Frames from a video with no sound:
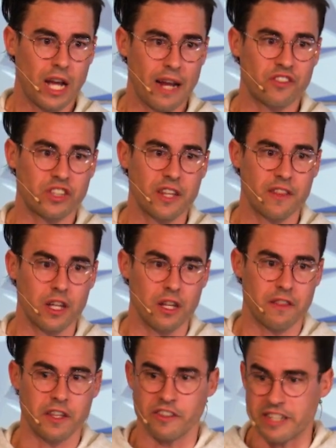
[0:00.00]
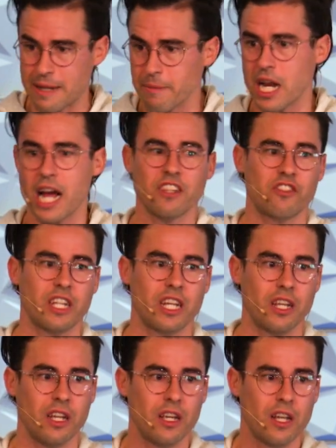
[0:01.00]
I've seen the, the
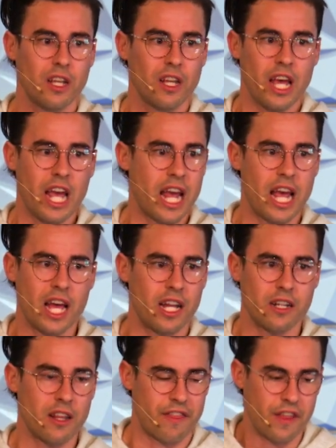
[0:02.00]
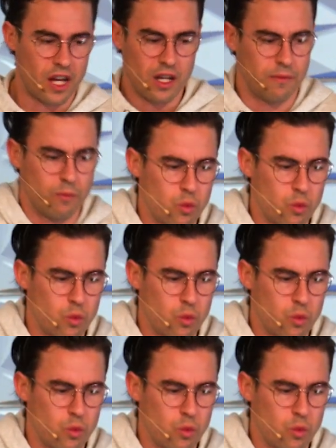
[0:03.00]
demonizing and the